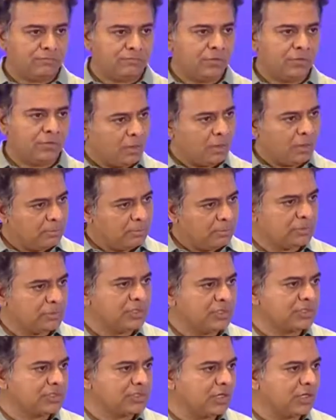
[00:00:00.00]
come into the
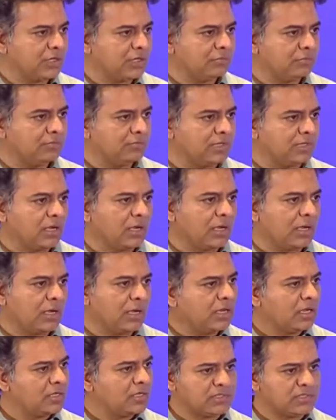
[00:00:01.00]
state of
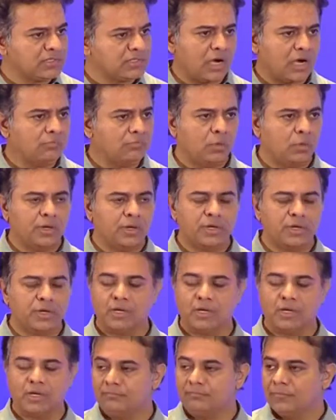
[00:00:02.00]
Telangana, start working,
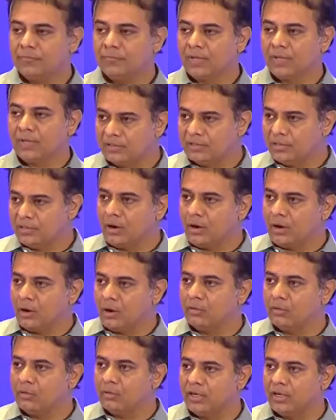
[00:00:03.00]
hit the ground
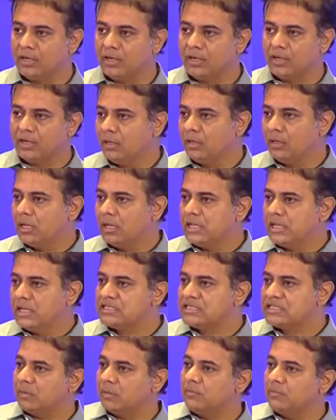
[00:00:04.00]
running.
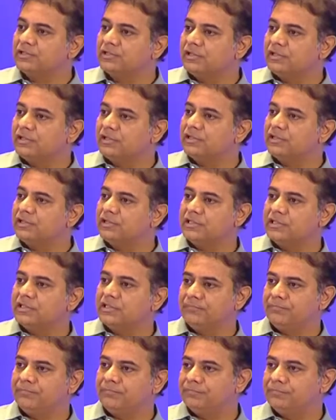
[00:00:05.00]
Simultaneously,
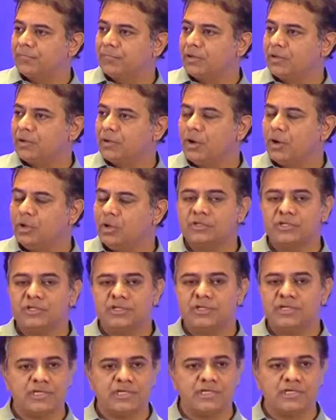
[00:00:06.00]
on the
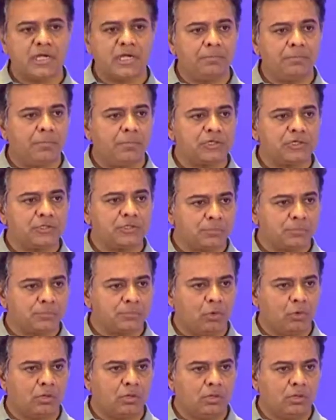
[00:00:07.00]
TSI Pass
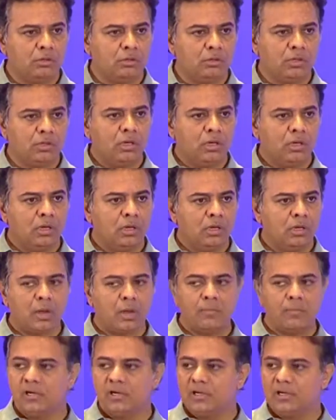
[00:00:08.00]
portal,
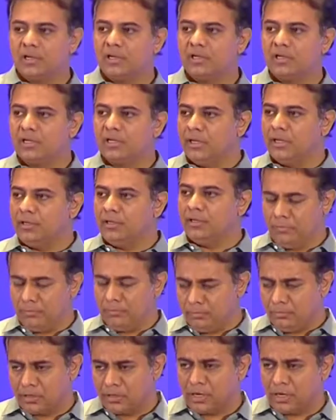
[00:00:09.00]
Kamal
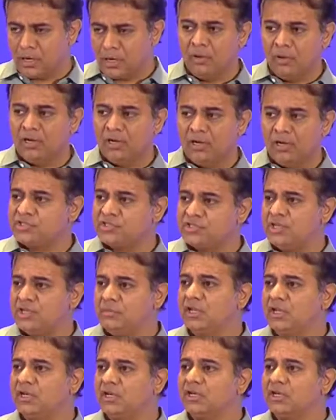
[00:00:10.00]
and his team
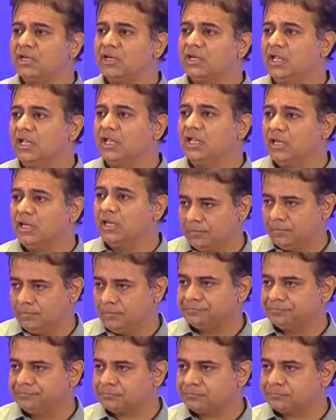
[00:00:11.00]
can key in
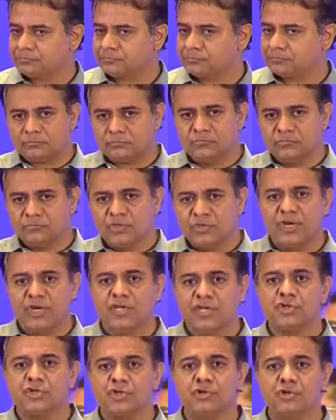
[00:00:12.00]
the nature
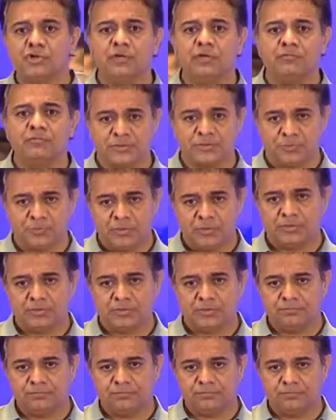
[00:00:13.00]
of the investment,
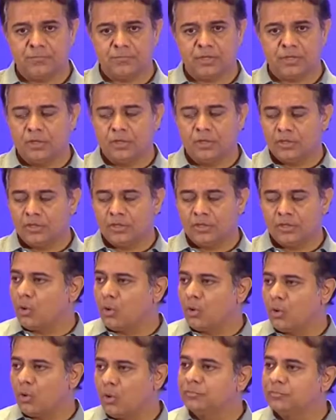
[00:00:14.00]
the
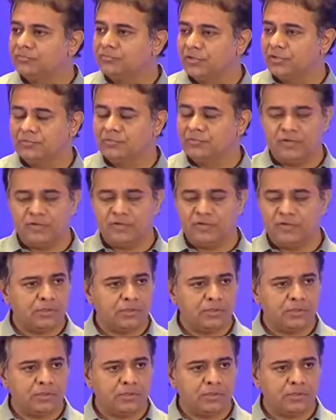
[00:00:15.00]
quantum of the investment,